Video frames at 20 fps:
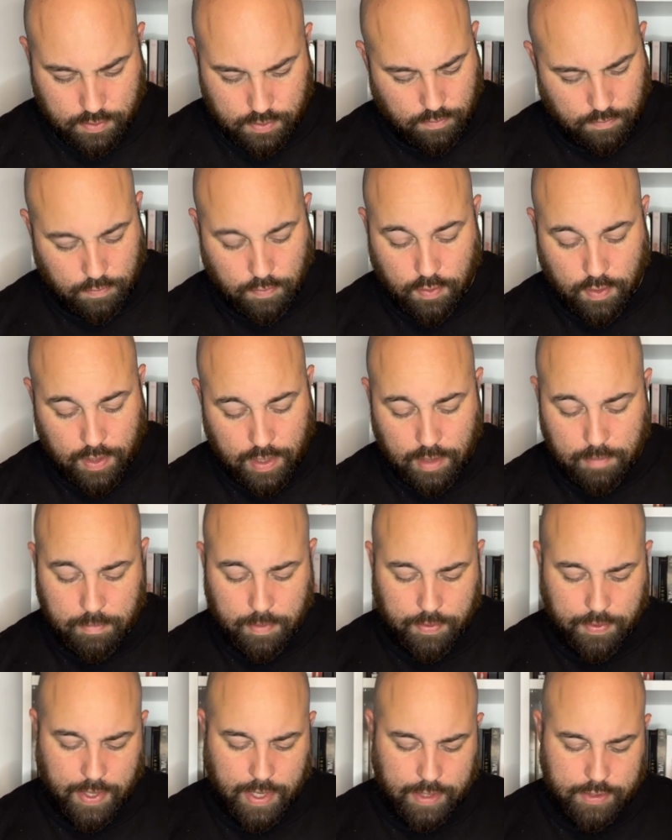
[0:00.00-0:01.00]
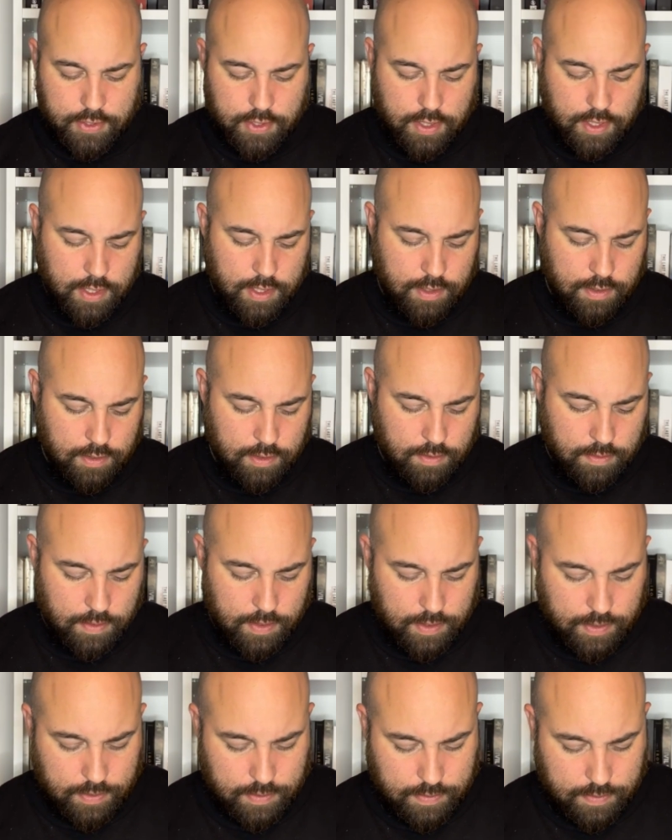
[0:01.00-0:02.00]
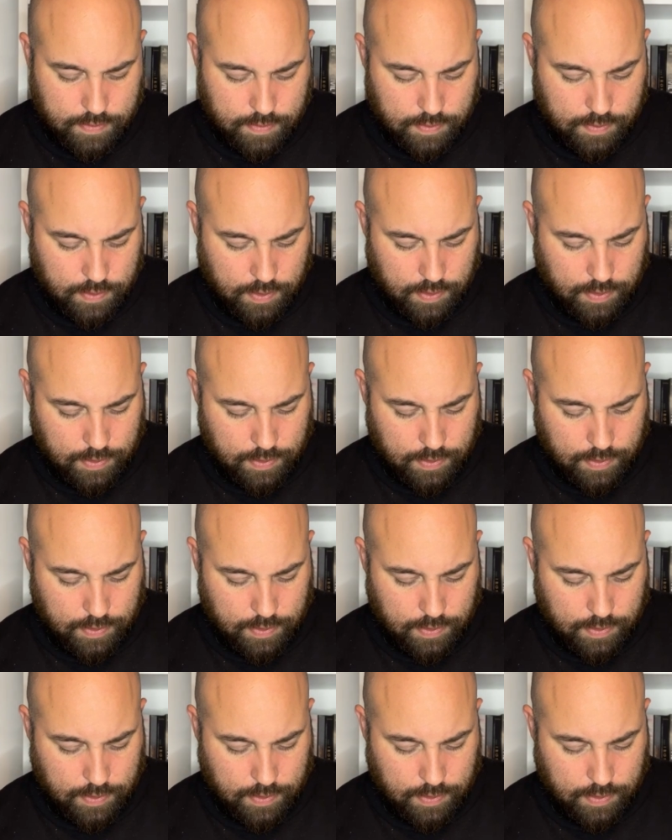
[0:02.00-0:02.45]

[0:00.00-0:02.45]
For El Mariachi, there's